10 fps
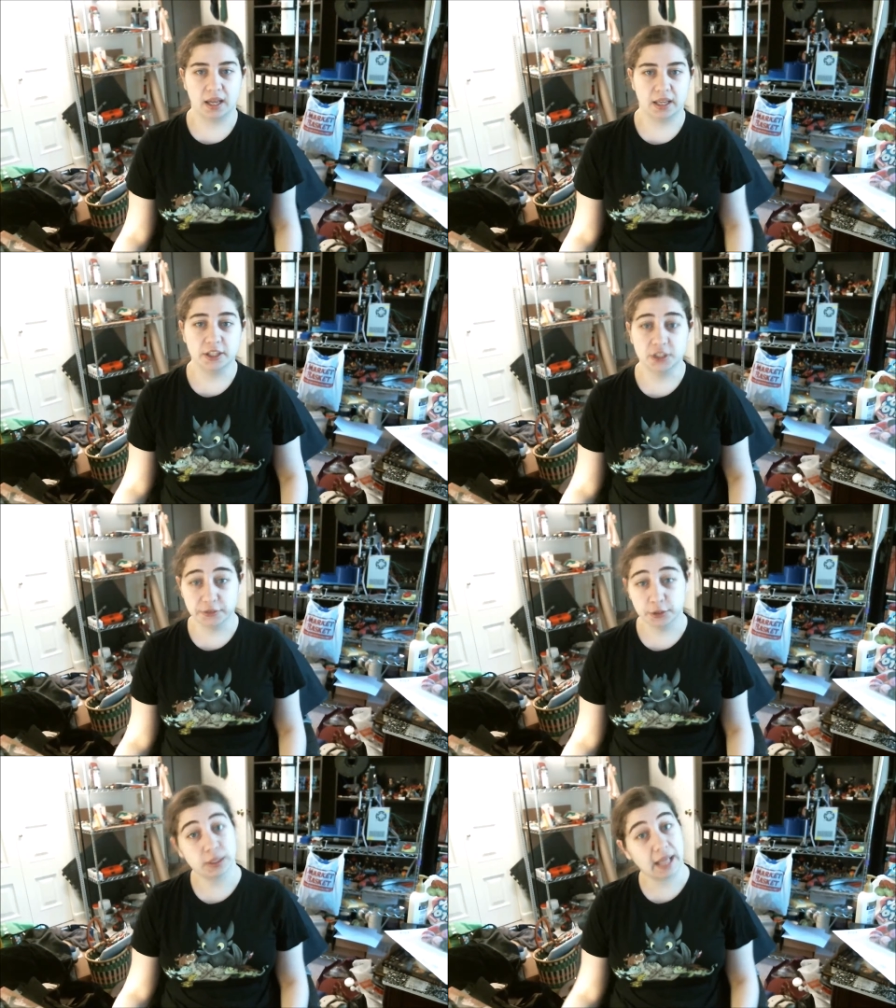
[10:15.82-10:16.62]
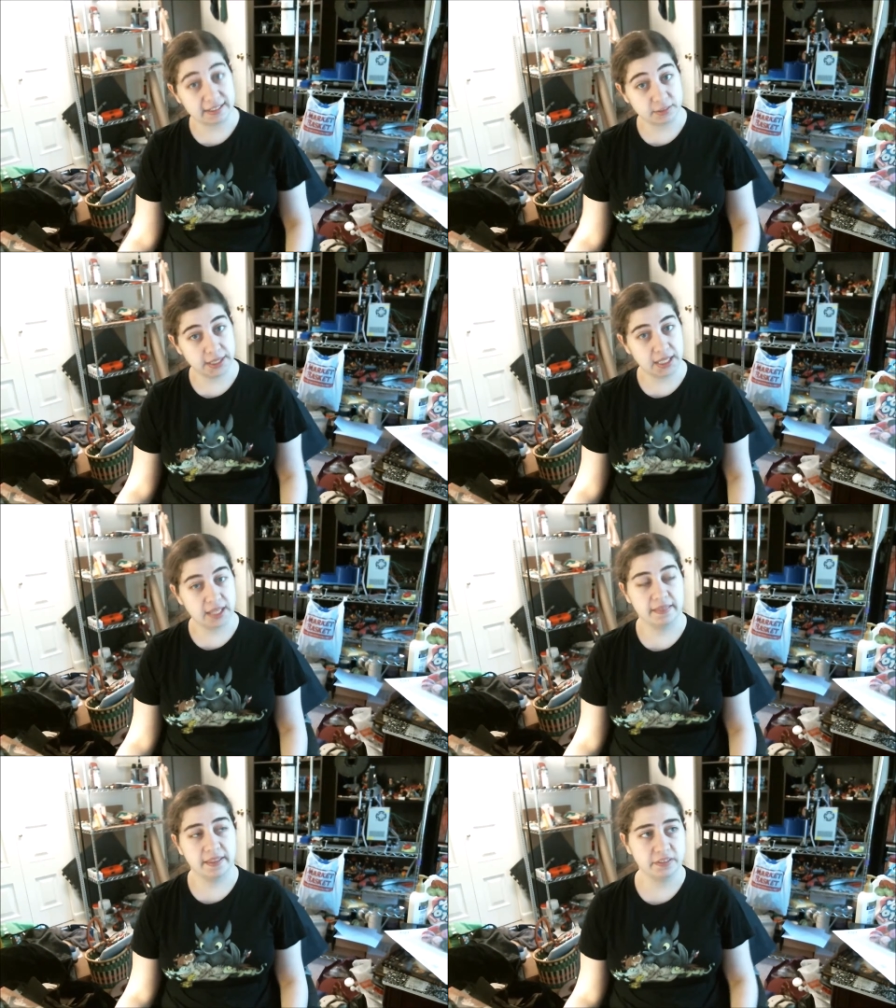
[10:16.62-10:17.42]
Interviewed last week.
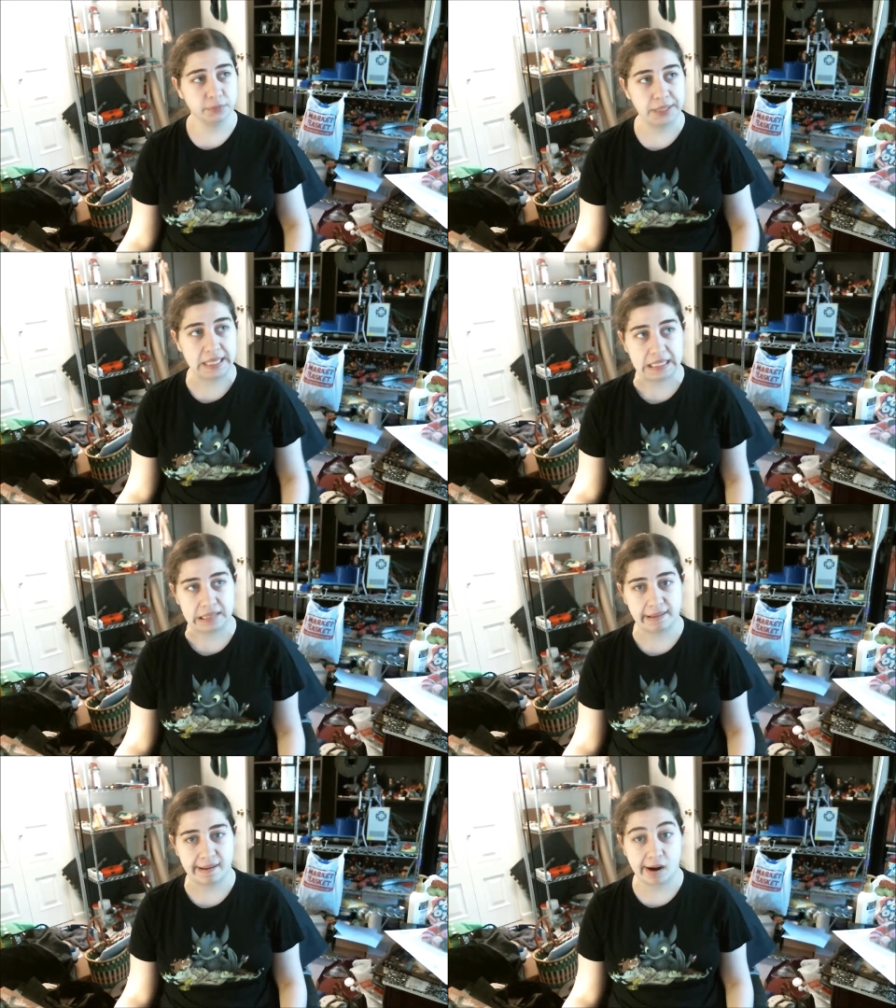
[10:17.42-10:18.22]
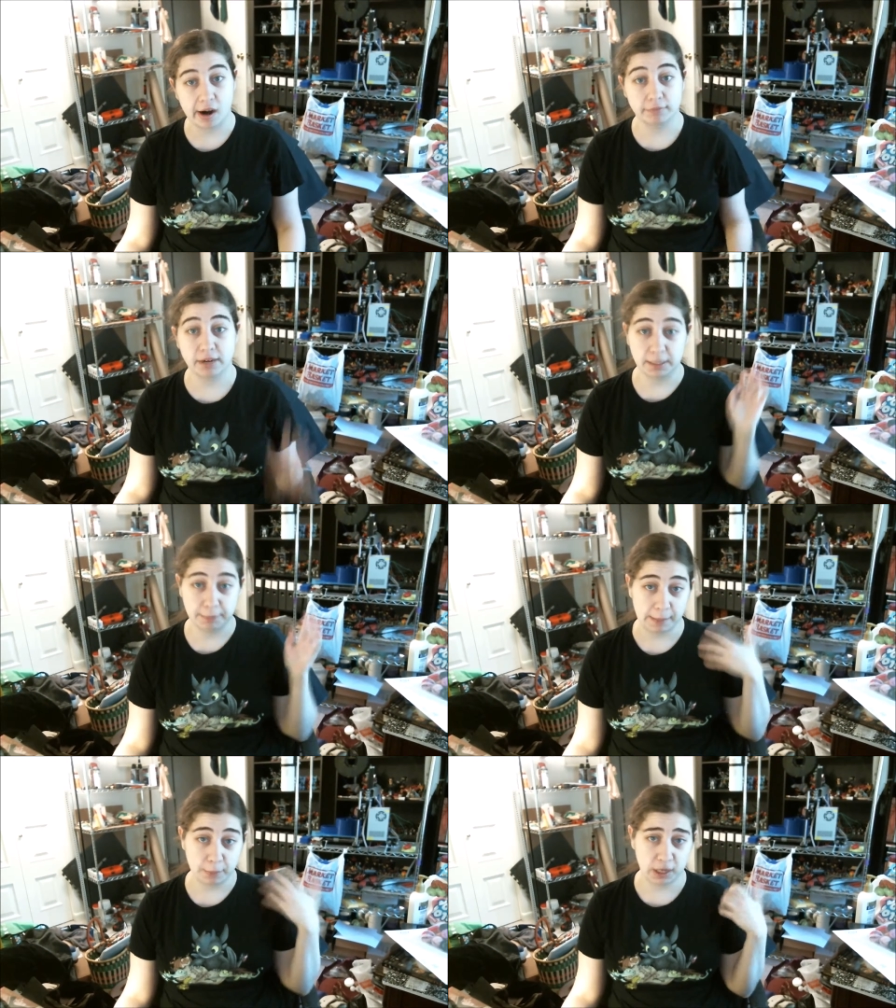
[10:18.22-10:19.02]
This week, they are running
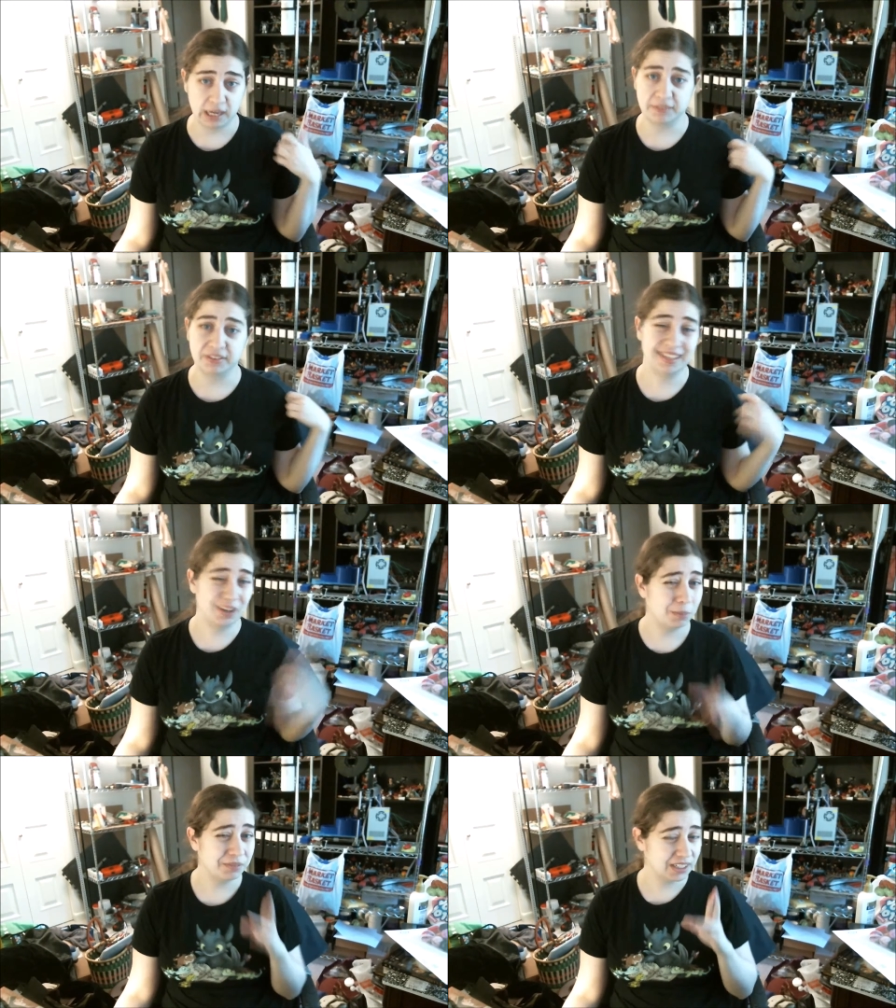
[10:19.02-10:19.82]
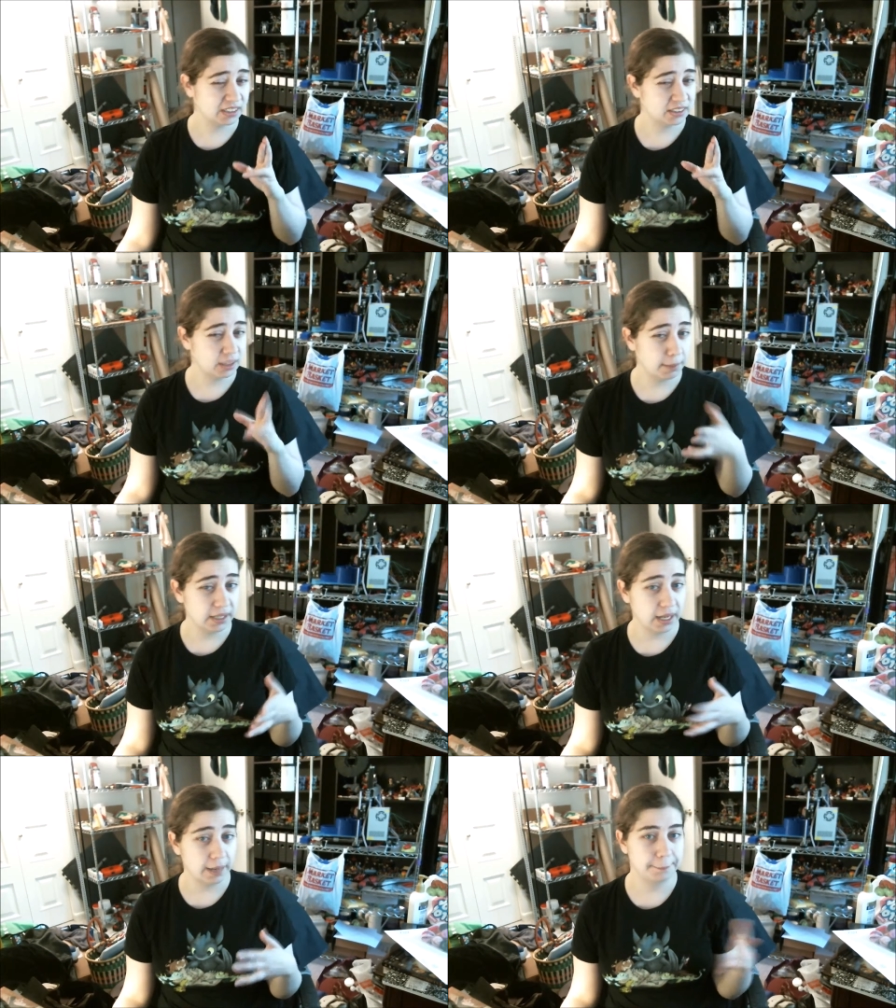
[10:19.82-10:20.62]
paperwork and everything, and hopefully I can start Monday.